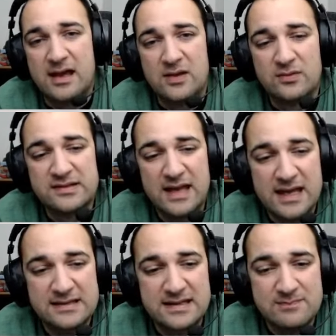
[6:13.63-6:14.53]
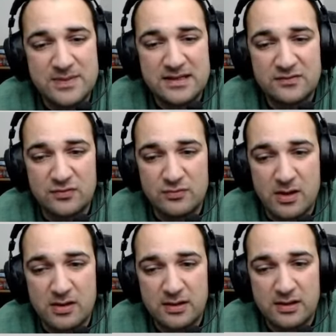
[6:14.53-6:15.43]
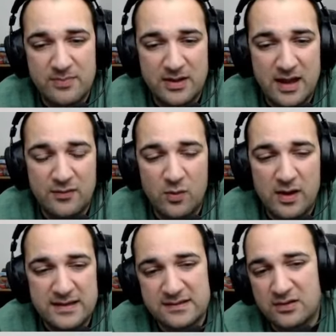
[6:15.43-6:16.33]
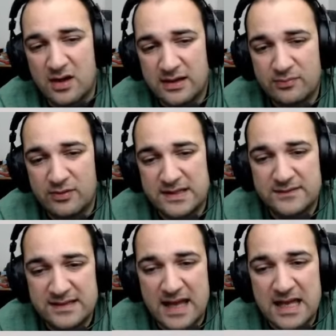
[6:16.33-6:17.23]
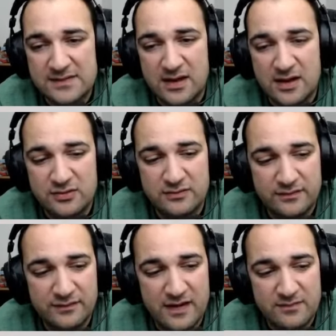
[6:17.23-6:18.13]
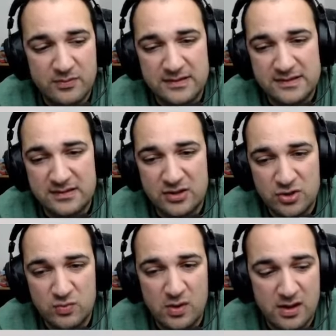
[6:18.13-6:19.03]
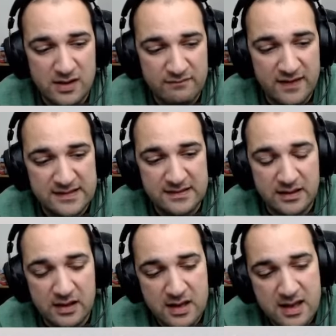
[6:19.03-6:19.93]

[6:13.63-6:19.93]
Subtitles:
It also has the beast rune mark, but otherwise it's got unimpressive stats for the 105 points that you are investing.